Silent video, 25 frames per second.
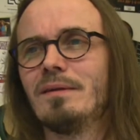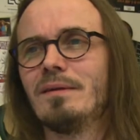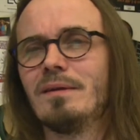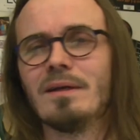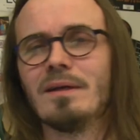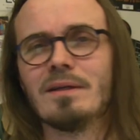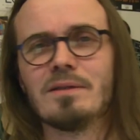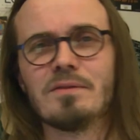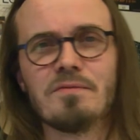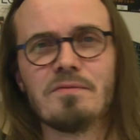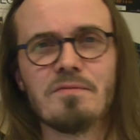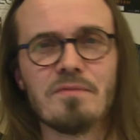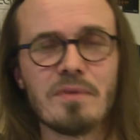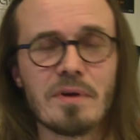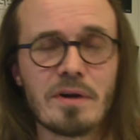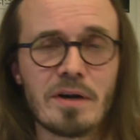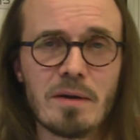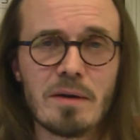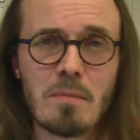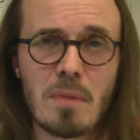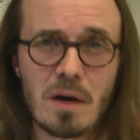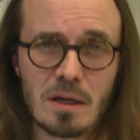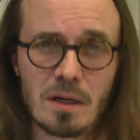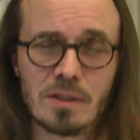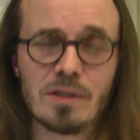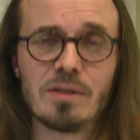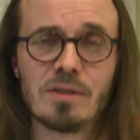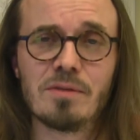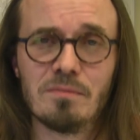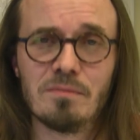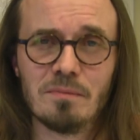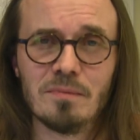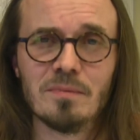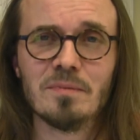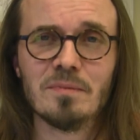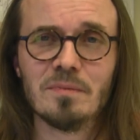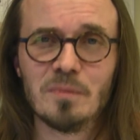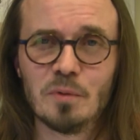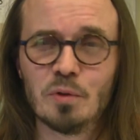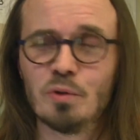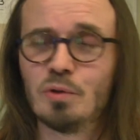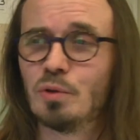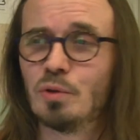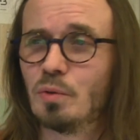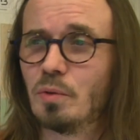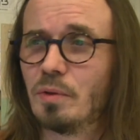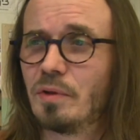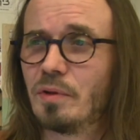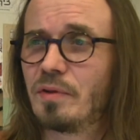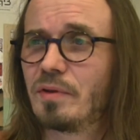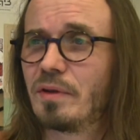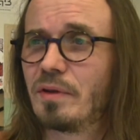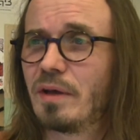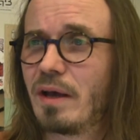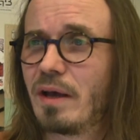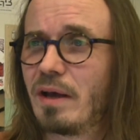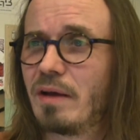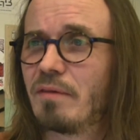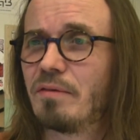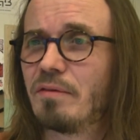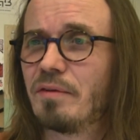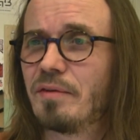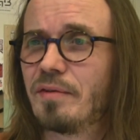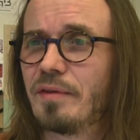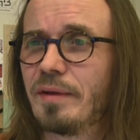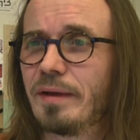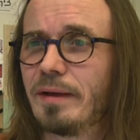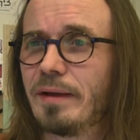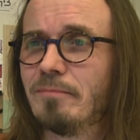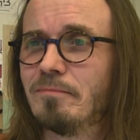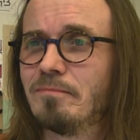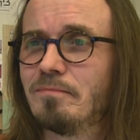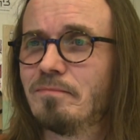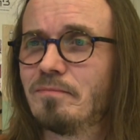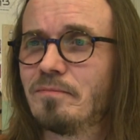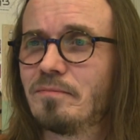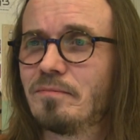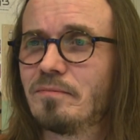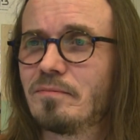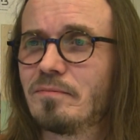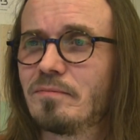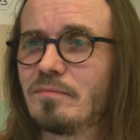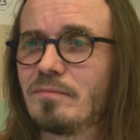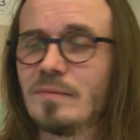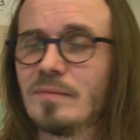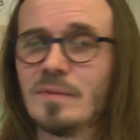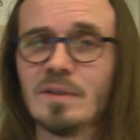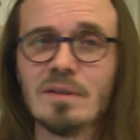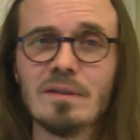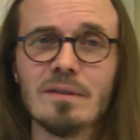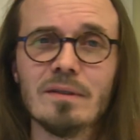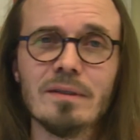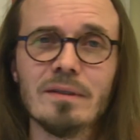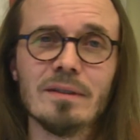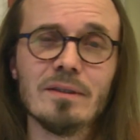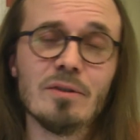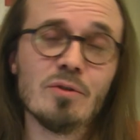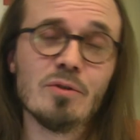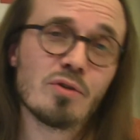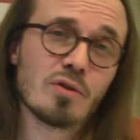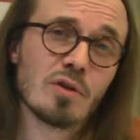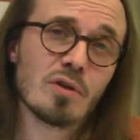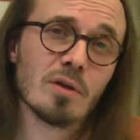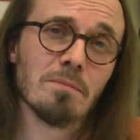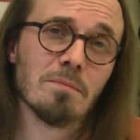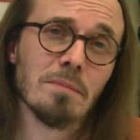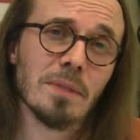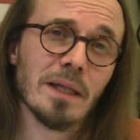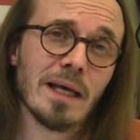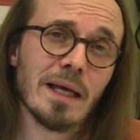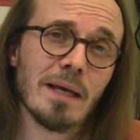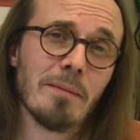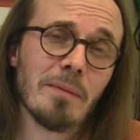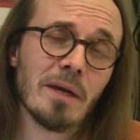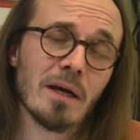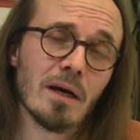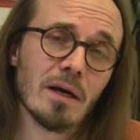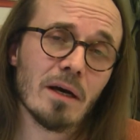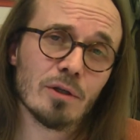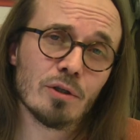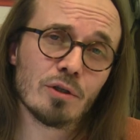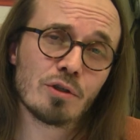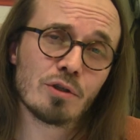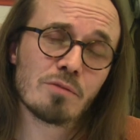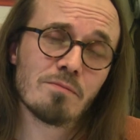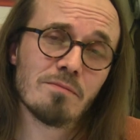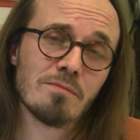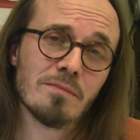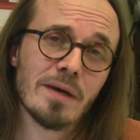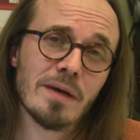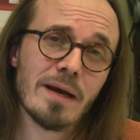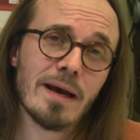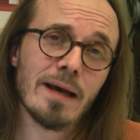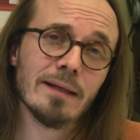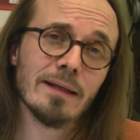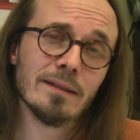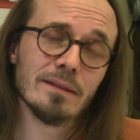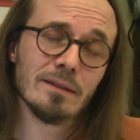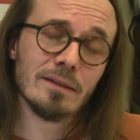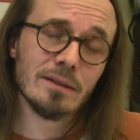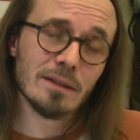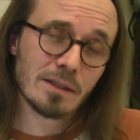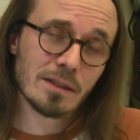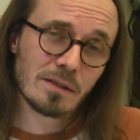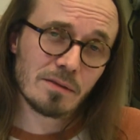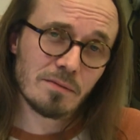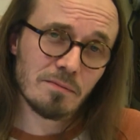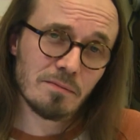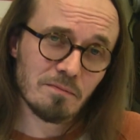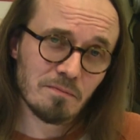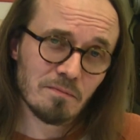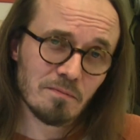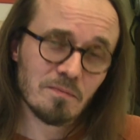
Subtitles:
That's very much to do with everything. To stop blaming others and just